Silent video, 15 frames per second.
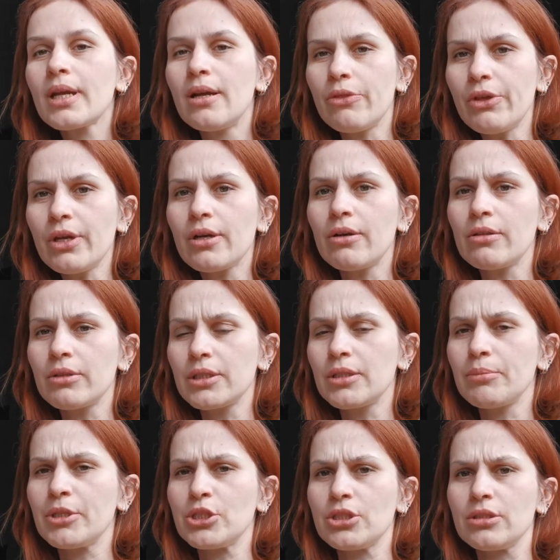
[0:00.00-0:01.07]
I think I already
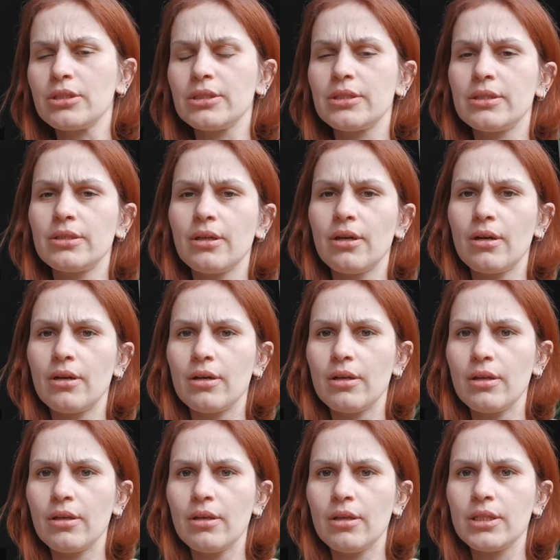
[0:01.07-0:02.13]
mentioned
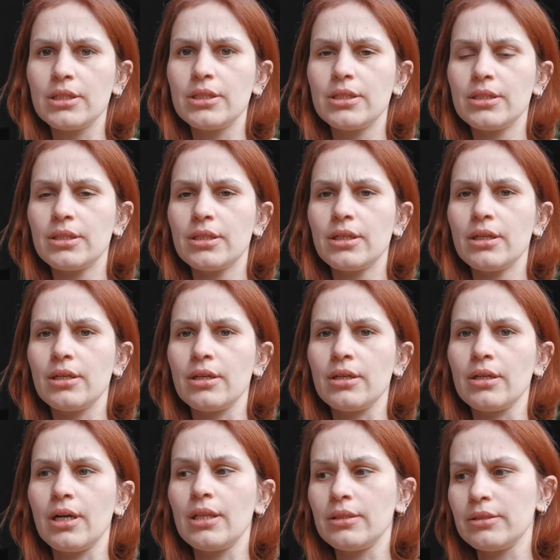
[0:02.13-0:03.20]
it
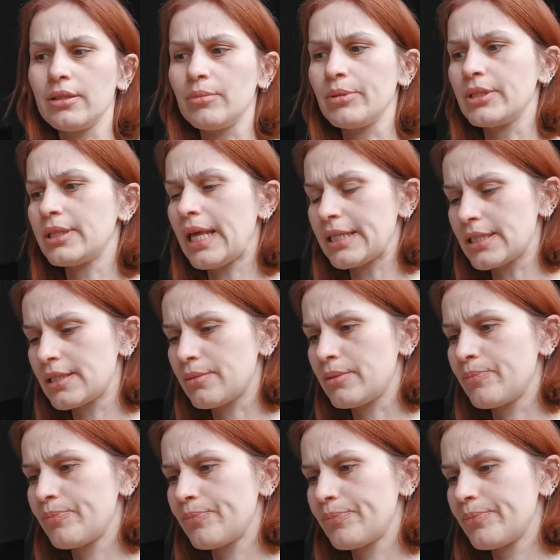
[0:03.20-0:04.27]
a little bit last
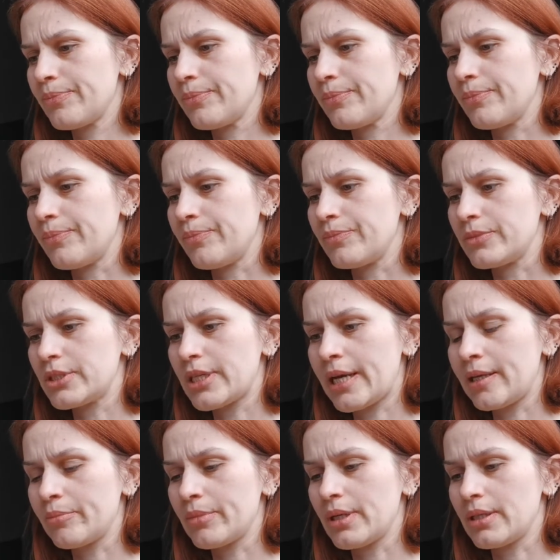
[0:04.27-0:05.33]

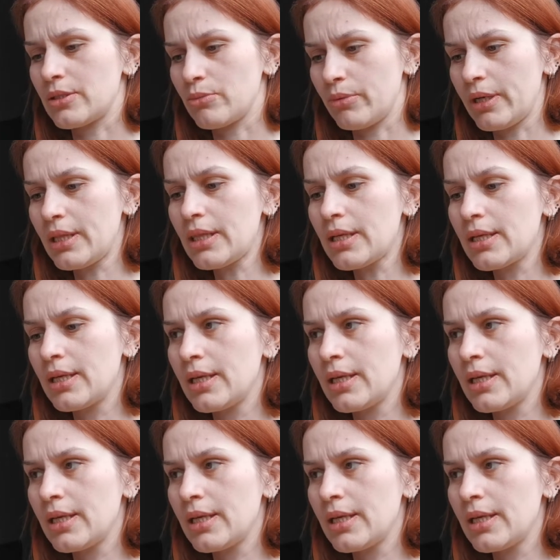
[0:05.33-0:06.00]
time as well.